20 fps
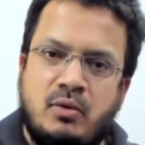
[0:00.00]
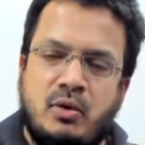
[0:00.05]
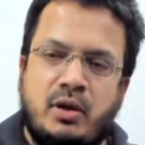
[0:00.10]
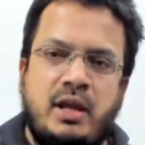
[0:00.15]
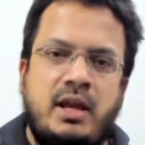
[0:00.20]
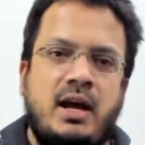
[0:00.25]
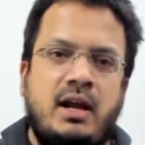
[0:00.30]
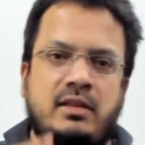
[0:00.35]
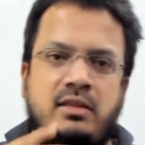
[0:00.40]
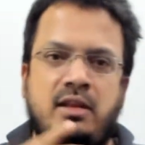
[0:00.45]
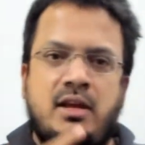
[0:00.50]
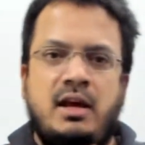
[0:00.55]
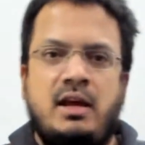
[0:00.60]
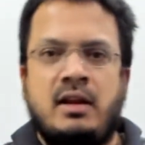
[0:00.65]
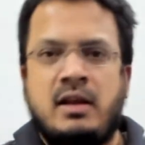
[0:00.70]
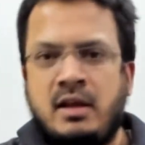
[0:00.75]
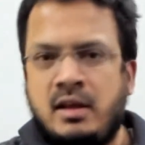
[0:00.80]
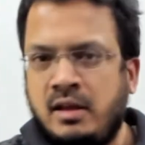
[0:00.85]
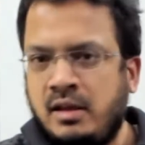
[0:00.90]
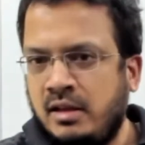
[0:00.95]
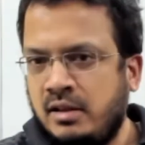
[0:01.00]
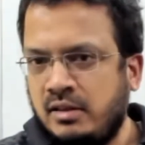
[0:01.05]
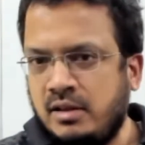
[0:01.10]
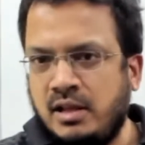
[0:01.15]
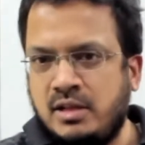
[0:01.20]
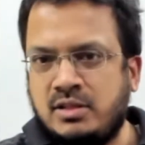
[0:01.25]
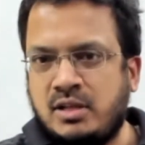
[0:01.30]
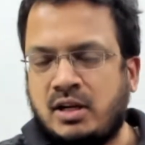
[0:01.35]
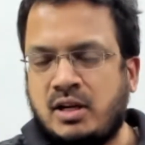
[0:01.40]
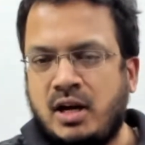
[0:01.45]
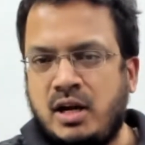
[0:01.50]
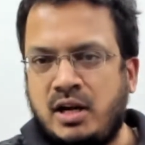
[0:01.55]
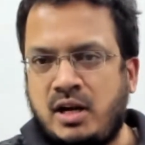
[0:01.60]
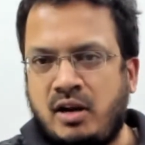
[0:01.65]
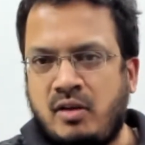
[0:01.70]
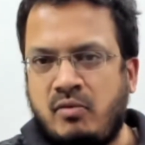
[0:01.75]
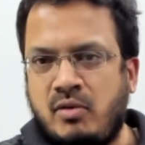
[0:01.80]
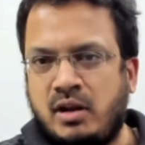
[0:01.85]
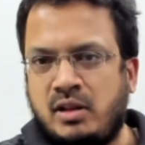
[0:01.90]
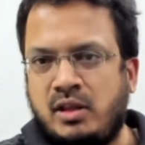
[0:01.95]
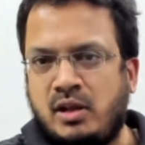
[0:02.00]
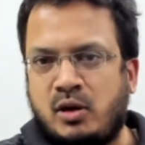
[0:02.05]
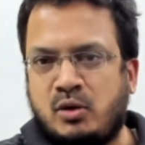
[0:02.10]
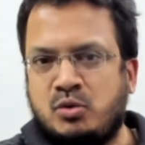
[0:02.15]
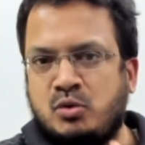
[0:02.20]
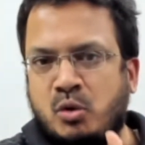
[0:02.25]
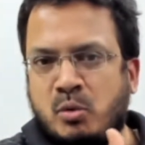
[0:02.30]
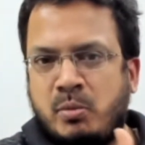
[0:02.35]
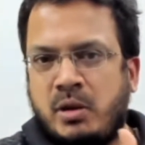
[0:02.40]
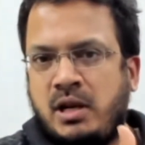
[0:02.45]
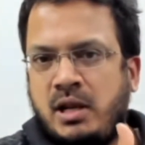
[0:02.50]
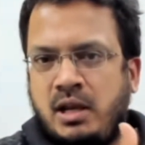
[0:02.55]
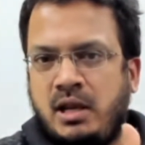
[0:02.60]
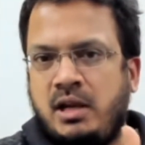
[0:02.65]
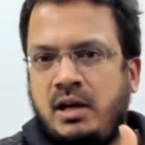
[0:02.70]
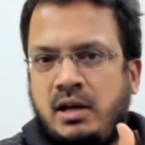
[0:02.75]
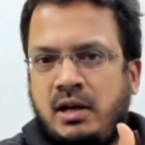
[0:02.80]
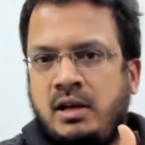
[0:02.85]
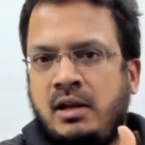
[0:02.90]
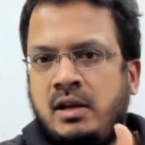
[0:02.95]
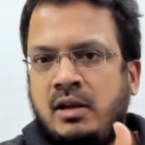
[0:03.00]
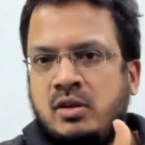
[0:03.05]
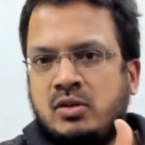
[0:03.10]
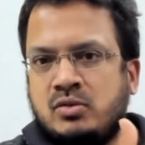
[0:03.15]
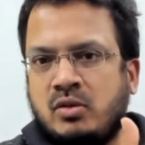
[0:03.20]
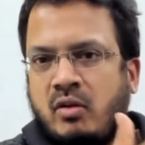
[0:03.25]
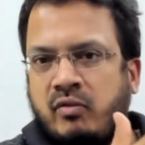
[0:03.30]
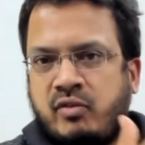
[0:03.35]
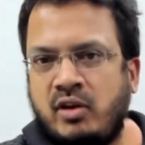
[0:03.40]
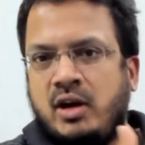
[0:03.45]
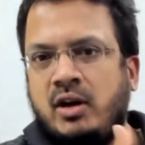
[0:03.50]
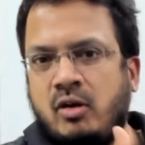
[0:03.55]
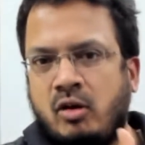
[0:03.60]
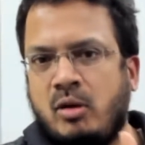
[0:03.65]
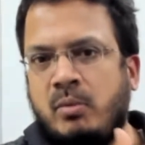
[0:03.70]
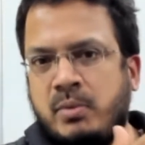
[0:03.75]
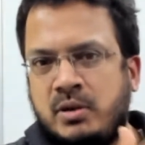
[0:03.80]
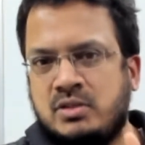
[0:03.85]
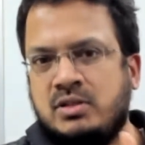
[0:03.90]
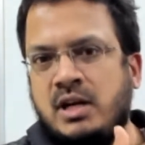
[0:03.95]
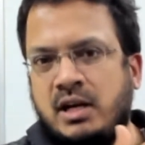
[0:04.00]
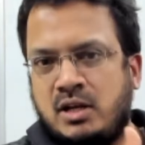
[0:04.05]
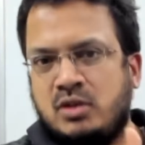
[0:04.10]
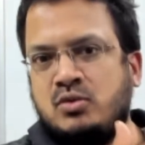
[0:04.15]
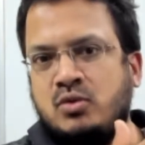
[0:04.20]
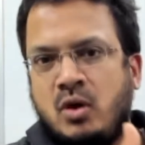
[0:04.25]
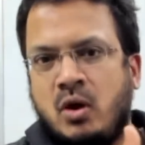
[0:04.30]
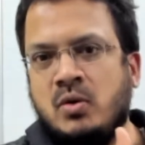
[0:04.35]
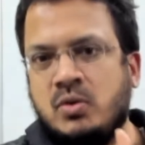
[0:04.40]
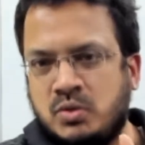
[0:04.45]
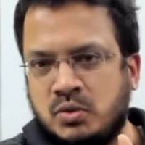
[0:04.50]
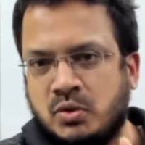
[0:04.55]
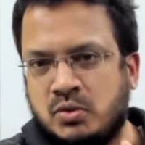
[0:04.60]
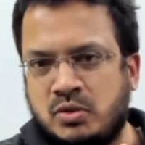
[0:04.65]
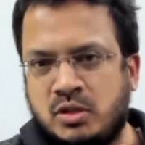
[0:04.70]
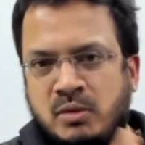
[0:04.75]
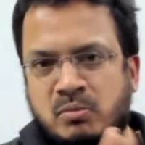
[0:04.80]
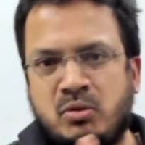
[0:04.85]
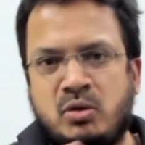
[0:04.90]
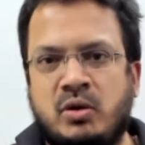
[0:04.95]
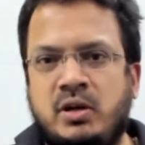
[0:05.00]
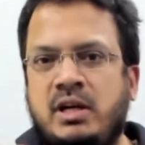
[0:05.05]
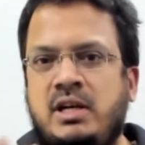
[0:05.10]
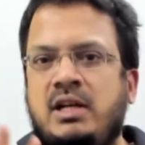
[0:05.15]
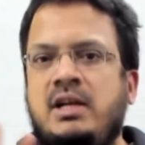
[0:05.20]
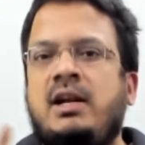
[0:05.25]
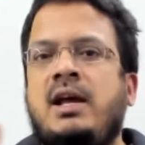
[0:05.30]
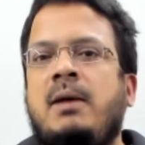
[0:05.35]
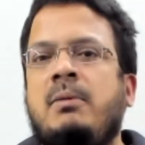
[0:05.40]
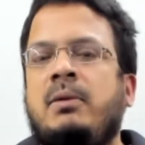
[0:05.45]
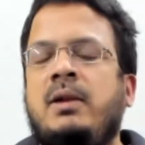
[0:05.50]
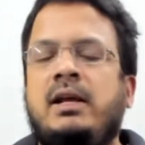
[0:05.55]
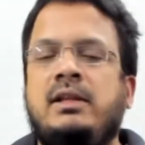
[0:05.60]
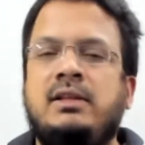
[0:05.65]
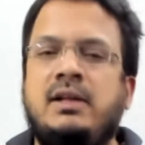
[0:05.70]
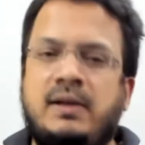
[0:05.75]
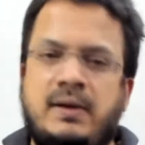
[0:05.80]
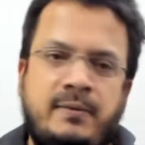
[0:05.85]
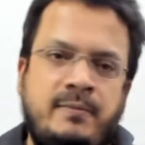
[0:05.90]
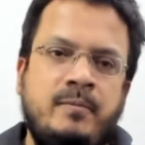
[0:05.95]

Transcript: Okay, yeah, there is a country where there are so many software developers, let us go outsource to them. No, it didn't happen like that.